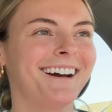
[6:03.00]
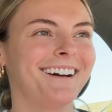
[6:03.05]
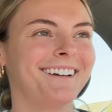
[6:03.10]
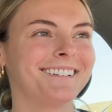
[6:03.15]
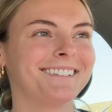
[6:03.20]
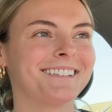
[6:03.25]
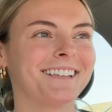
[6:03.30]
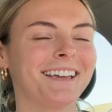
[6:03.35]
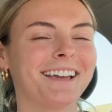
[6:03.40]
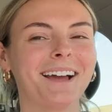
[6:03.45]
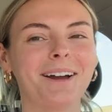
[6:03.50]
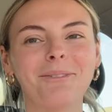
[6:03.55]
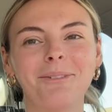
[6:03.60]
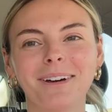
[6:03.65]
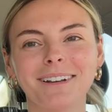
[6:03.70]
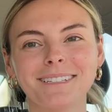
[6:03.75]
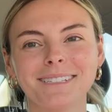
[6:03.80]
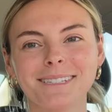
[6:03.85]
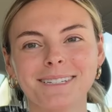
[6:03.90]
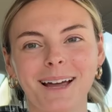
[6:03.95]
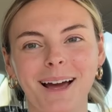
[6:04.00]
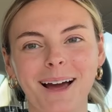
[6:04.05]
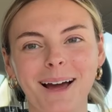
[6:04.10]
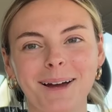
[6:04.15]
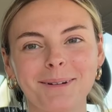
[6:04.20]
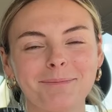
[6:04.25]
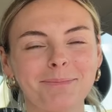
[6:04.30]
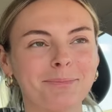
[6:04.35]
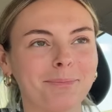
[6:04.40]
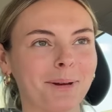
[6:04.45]
it's like, I want to
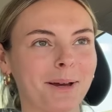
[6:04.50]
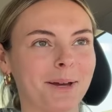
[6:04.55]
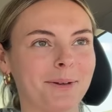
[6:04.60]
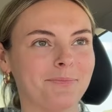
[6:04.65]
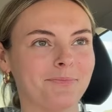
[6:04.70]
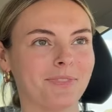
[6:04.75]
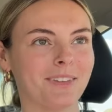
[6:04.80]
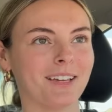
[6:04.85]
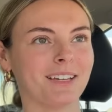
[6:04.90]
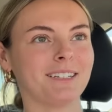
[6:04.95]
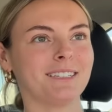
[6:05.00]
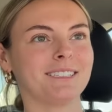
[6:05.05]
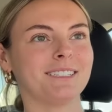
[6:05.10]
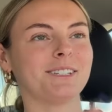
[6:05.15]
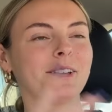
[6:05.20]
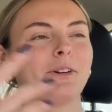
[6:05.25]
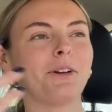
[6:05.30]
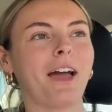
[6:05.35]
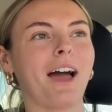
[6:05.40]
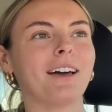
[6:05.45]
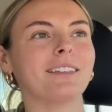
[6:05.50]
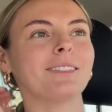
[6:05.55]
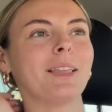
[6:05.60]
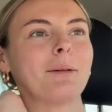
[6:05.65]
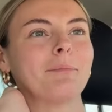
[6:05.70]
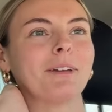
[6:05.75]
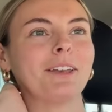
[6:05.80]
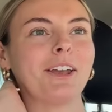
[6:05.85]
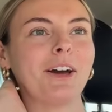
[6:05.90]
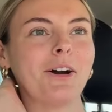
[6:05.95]
stop, but so yeah,
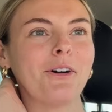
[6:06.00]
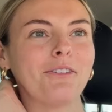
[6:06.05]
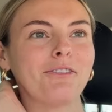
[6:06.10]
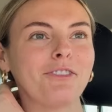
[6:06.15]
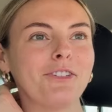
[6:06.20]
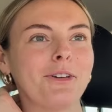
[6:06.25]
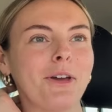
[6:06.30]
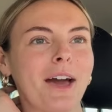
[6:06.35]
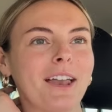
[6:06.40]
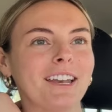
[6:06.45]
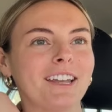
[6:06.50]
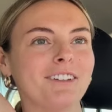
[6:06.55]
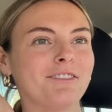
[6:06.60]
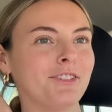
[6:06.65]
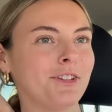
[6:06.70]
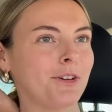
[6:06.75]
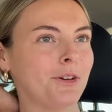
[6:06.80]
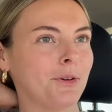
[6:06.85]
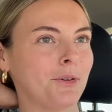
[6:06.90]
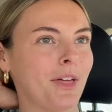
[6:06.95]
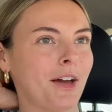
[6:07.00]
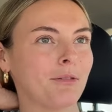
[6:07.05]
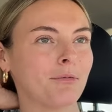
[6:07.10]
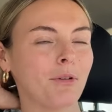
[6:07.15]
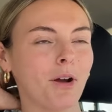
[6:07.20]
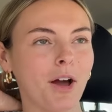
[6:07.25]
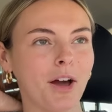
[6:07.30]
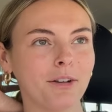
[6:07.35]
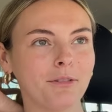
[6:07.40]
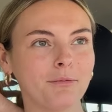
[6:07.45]
let me know if you, any of you that
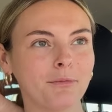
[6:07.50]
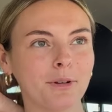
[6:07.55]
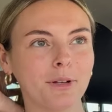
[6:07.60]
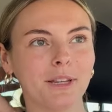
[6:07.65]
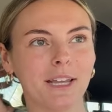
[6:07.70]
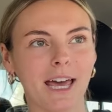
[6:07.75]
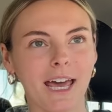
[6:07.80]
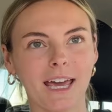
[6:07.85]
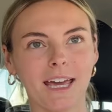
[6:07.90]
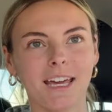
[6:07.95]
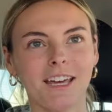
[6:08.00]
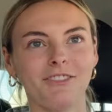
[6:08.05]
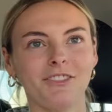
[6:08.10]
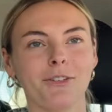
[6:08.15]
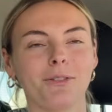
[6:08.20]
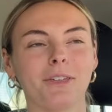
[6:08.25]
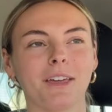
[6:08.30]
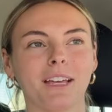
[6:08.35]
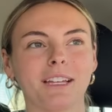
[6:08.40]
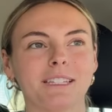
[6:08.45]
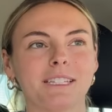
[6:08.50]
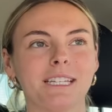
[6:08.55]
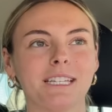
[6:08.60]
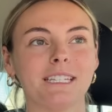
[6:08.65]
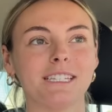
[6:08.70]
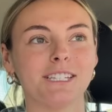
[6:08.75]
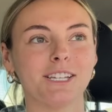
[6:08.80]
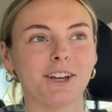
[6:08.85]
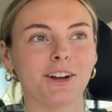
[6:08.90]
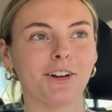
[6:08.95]
run relate, if you think it's
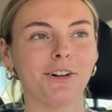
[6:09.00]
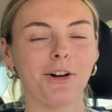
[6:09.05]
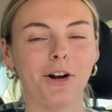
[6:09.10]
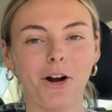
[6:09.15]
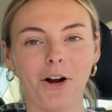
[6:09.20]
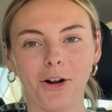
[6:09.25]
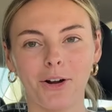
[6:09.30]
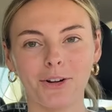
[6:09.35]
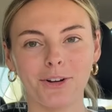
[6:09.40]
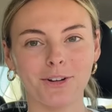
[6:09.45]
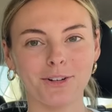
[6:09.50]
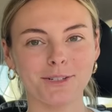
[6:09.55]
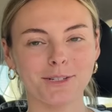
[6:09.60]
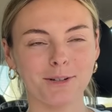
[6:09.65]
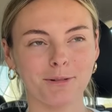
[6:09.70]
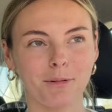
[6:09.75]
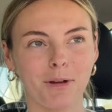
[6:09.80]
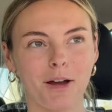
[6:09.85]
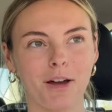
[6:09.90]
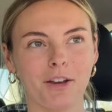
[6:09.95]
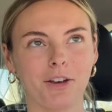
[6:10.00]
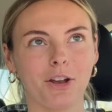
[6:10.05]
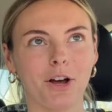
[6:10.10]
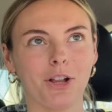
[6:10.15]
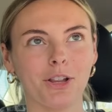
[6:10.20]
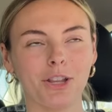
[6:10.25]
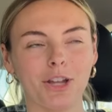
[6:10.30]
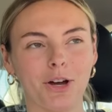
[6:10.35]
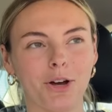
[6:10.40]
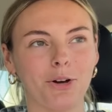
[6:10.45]
easier or harder to run
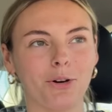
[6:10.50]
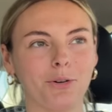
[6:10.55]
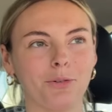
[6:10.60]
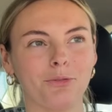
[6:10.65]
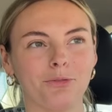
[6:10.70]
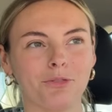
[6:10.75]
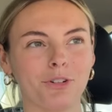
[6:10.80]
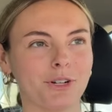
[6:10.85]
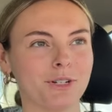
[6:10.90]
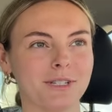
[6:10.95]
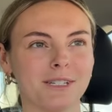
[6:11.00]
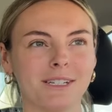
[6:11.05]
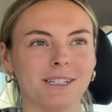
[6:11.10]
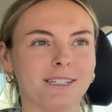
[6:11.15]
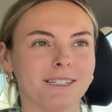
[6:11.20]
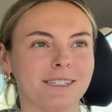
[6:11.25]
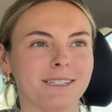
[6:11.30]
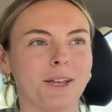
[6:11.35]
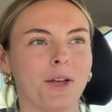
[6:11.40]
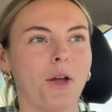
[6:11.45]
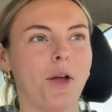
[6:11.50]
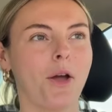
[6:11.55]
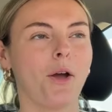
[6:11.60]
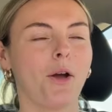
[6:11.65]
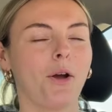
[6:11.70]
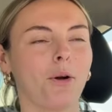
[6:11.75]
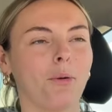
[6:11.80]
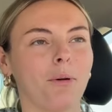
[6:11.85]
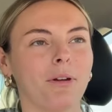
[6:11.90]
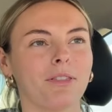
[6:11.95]
alone versus
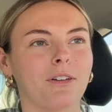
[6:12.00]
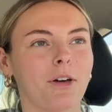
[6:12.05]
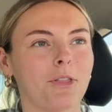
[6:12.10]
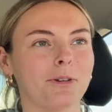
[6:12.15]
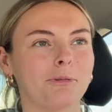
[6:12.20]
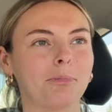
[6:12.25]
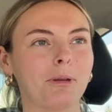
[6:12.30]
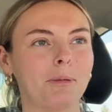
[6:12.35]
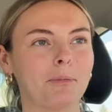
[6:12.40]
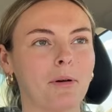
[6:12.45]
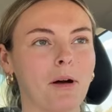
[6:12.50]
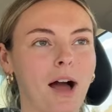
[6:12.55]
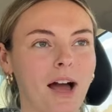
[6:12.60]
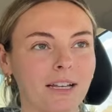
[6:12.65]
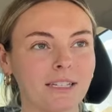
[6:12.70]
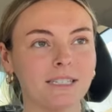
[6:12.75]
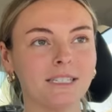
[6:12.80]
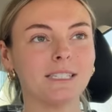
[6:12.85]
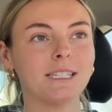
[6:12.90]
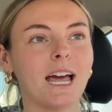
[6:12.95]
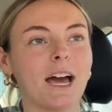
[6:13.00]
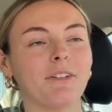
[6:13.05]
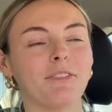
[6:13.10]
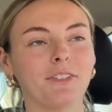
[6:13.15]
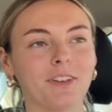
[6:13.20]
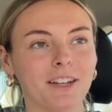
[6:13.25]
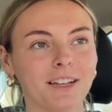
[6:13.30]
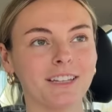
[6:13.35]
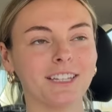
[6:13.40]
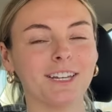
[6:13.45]
with other people. I
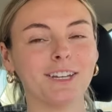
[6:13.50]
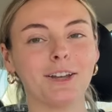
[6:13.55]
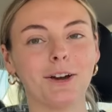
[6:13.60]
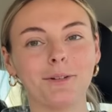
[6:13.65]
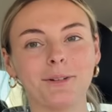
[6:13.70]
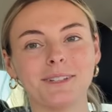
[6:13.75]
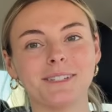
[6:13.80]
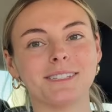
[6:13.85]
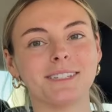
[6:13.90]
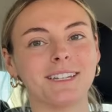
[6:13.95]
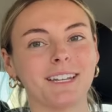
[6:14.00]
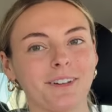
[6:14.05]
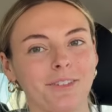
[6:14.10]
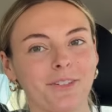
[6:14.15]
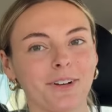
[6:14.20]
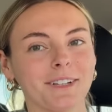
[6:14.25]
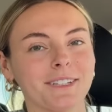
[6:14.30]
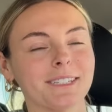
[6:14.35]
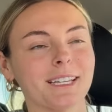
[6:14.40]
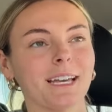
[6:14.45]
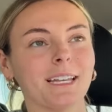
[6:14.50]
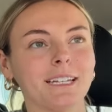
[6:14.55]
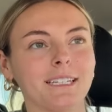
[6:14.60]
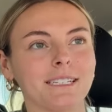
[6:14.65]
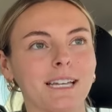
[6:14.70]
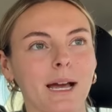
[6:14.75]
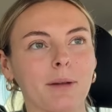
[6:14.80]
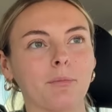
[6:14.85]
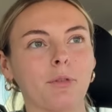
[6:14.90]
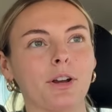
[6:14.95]
definitely notice the difference
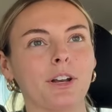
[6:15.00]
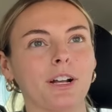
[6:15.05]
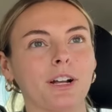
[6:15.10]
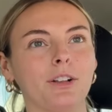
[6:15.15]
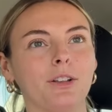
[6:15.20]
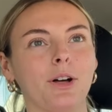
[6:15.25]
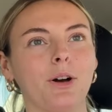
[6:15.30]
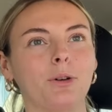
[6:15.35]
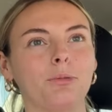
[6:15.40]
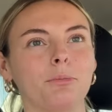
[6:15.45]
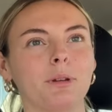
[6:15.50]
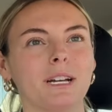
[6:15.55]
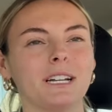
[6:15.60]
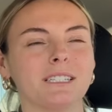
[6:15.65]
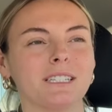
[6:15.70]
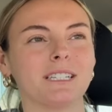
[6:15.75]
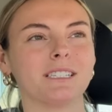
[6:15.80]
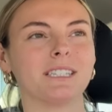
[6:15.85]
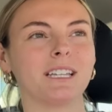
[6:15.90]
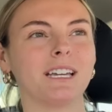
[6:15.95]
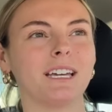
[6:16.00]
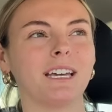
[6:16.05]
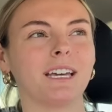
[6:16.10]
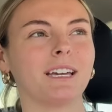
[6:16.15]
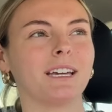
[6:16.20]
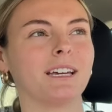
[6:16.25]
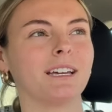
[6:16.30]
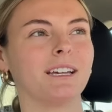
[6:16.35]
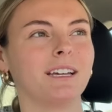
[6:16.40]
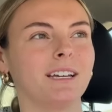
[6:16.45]
anytime running alone because it's like
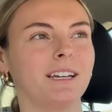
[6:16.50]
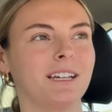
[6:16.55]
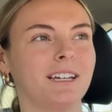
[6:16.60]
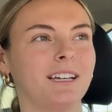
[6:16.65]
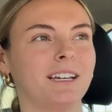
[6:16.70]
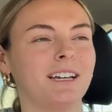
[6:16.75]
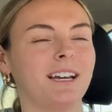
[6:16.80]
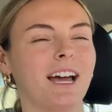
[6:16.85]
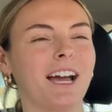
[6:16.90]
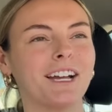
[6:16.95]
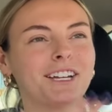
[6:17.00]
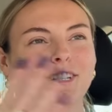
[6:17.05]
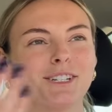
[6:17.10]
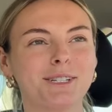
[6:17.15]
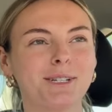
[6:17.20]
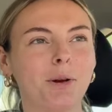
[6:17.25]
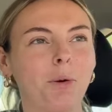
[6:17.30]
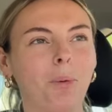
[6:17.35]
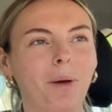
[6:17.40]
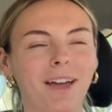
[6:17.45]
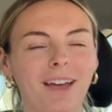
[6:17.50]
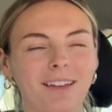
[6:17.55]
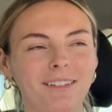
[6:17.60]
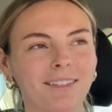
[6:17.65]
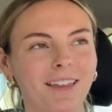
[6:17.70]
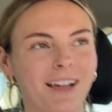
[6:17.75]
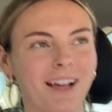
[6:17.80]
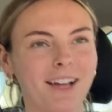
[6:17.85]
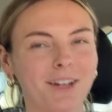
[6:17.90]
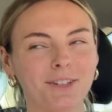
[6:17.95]
I could just quit.
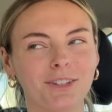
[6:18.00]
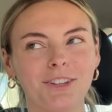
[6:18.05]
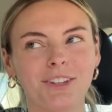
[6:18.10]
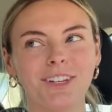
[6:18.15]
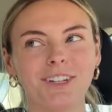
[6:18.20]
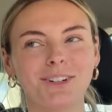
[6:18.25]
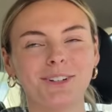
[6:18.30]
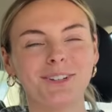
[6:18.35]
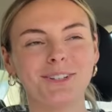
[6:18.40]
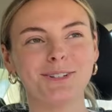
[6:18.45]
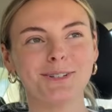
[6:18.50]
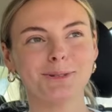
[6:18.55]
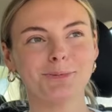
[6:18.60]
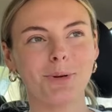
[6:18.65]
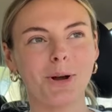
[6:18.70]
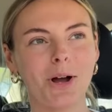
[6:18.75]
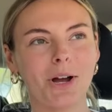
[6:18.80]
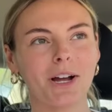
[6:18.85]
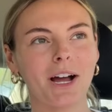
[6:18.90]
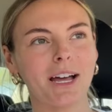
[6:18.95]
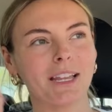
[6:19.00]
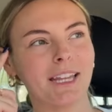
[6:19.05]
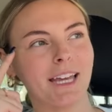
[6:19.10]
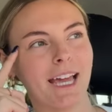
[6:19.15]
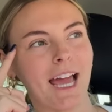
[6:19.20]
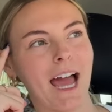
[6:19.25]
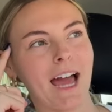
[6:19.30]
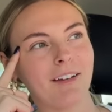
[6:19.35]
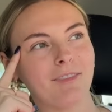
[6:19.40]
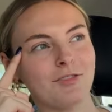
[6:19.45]
Like I could literally just walk. I like
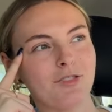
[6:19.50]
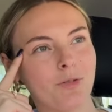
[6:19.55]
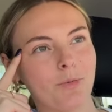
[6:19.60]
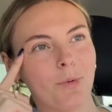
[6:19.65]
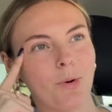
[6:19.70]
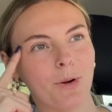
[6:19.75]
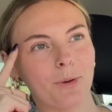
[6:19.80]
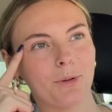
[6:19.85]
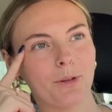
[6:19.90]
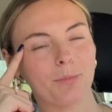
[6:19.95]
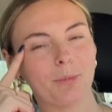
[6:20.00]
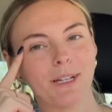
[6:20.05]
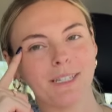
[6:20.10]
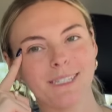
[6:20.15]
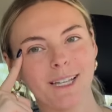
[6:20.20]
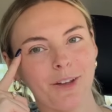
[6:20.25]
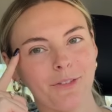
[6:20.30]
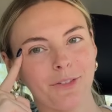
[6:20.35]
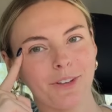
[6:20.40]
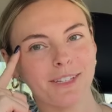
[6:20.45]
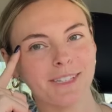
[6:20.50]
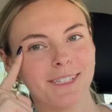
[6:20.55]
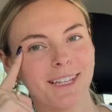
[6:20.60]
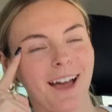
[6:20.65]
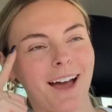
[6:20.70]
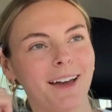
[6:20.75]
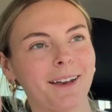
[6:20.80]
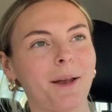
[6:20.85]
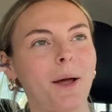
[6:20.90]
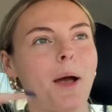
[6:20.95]
have the war with myself
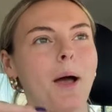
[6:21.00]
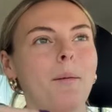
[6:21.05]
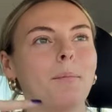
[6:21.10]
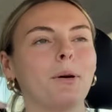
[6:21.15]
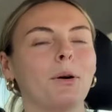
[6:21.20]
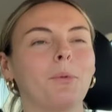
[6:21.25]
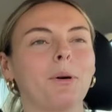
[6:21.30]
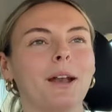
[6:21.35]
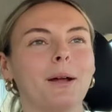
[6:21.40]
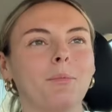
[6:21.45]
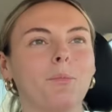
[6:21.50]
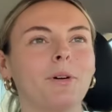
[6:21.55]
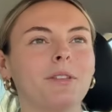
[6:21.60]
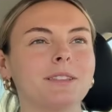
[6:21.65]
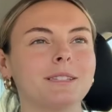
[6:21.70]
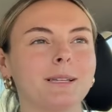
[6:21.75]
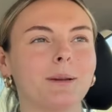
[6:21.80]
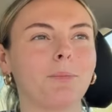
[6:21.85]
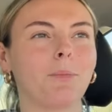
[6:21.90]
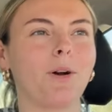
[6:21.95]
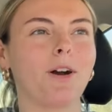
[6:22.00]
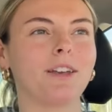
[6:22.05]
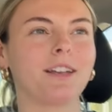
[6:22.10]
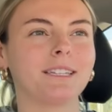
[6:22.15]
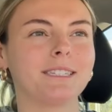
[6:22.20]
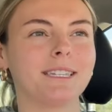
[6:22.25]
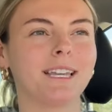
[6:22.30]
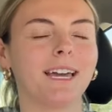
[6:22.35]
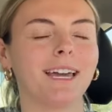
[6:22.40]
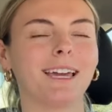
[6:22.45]
inside. But when I'm with someone,
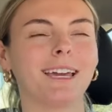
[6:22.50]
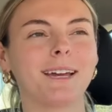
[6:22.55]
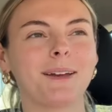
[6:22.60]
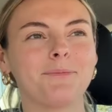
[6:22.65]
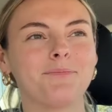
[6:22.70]
it's like